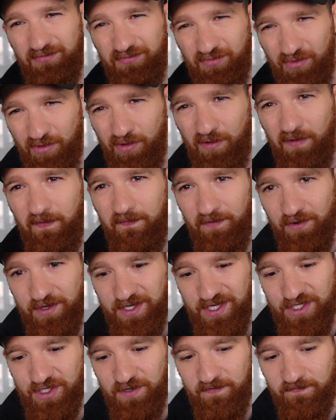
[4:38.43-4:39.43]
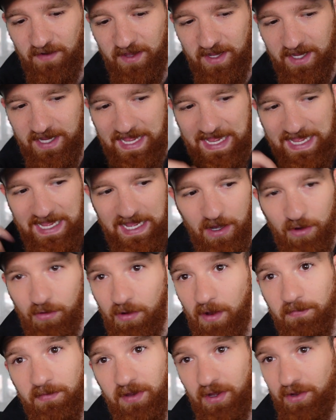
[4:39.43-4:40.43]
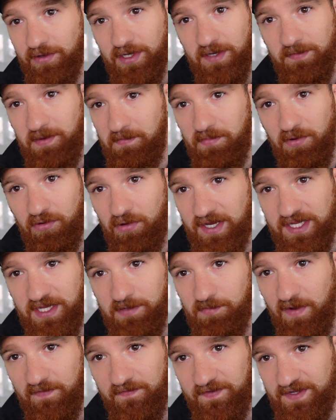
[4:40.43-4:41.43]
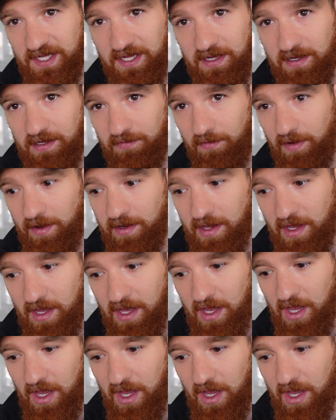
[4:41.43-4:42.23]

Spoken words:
raw footage of like how I'm going to be progressing my physique, right?